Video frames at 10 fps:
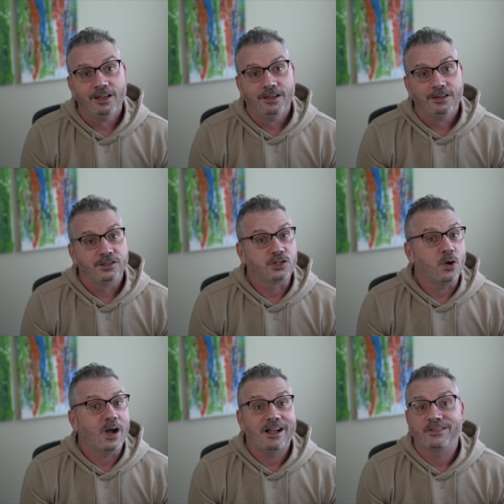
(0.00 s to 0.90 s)

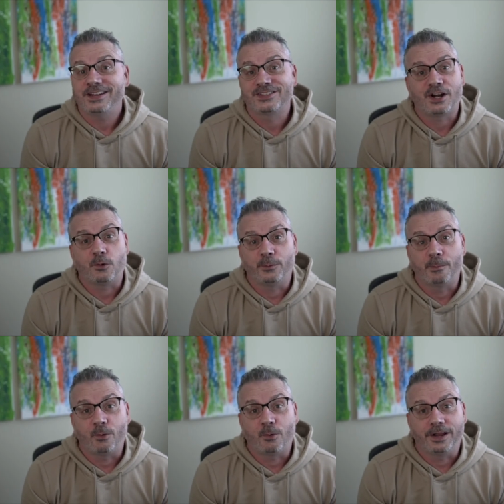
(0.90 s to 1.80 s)
So I've got to start with
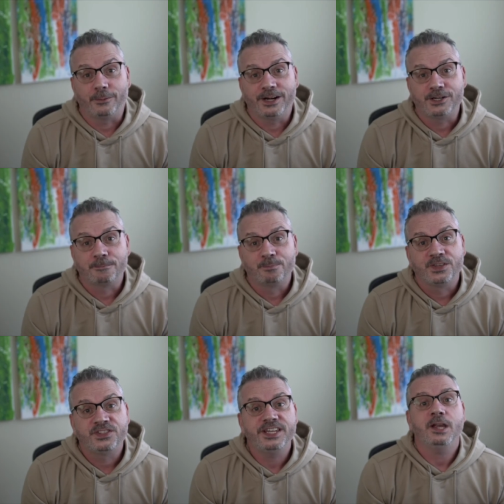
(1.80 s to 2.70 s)
reporting, Rich.
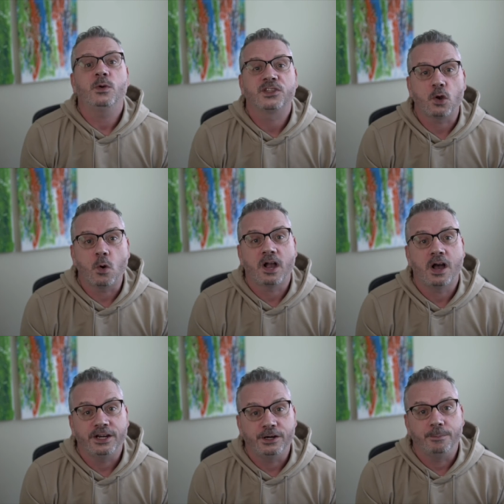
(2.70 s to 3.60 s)
Seeing what's going on
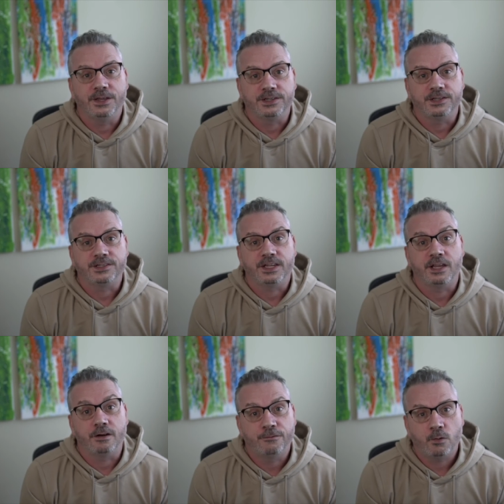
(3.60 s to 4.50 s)
in your business in
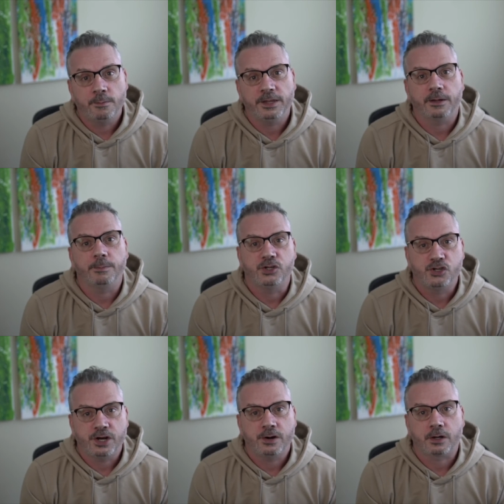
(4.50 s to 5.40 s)
a form that can be
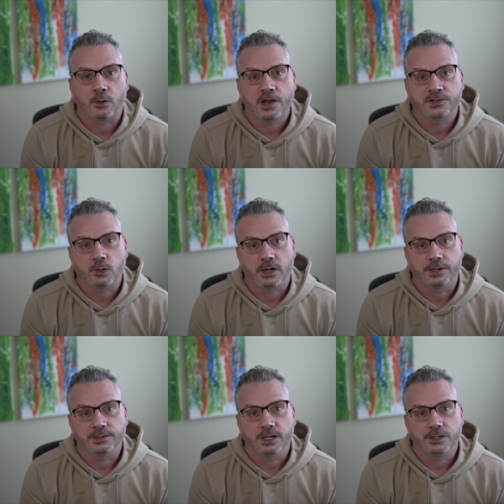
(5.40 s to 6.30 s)
shared across an
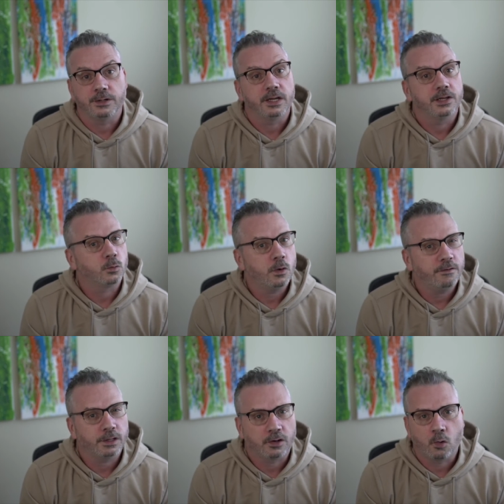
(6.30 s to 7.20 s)
organization is one of
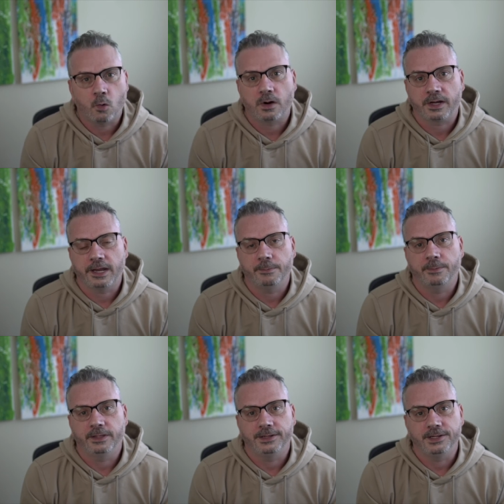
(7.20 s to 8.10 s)
the core
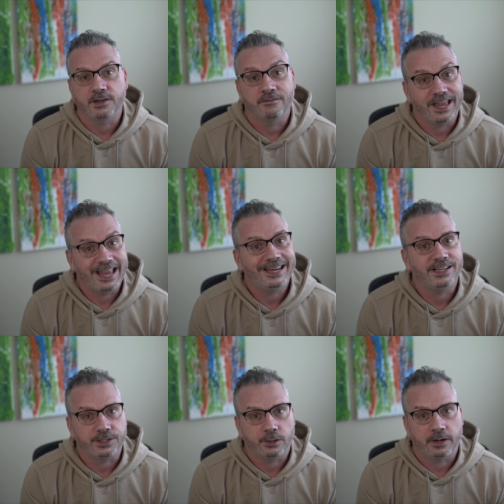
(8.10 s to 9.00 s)
capabilities of any
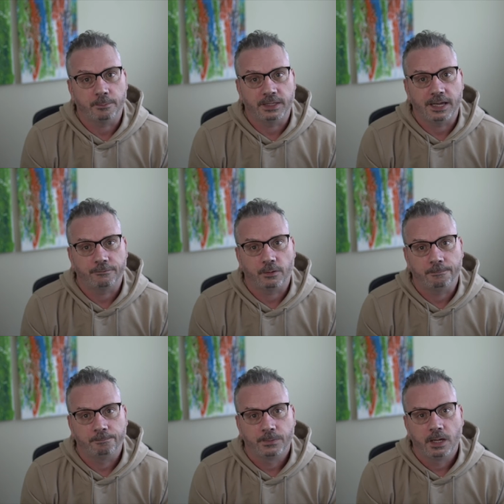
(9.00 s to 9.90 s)
CRM platform.
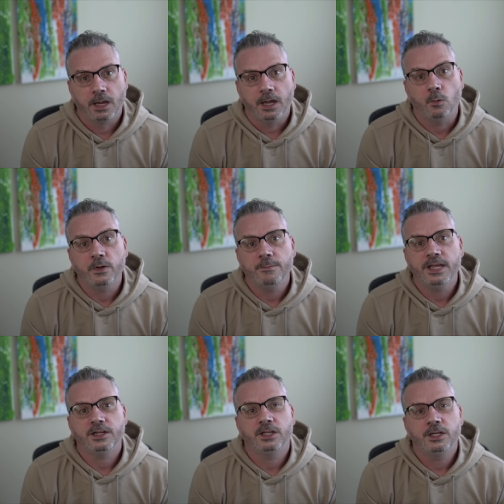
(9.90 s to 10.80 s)
And we've made
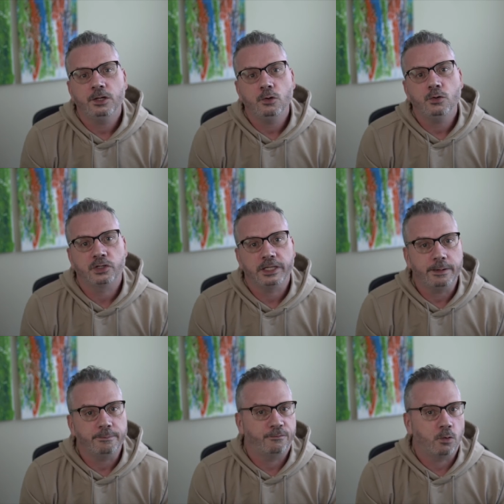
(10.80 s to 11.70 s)
a huge
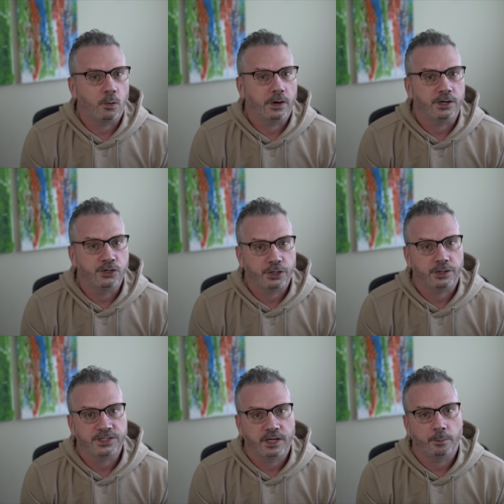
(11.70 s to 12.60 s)
leap forward in
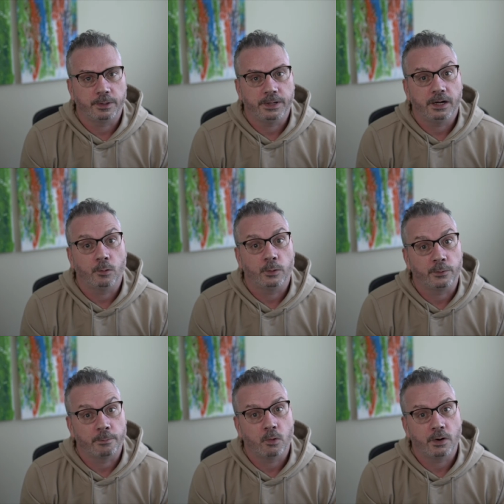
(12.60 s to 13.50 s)
SugarCell Premier with
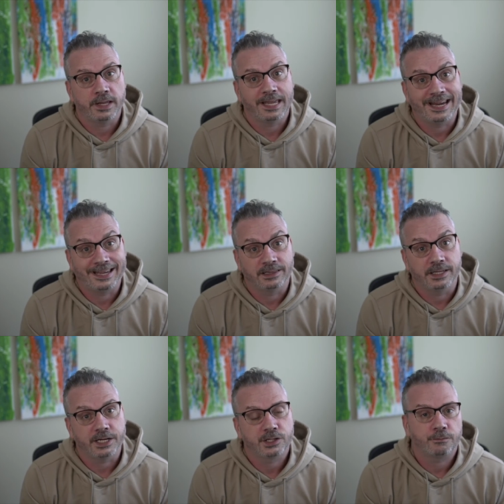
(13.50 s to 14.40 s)
reporting and
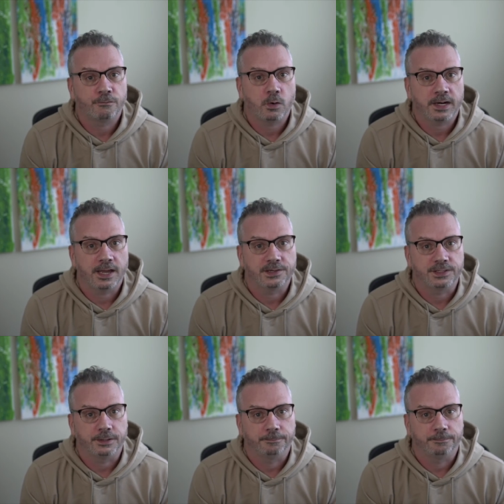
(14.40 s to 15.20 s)
analytics for forecasting.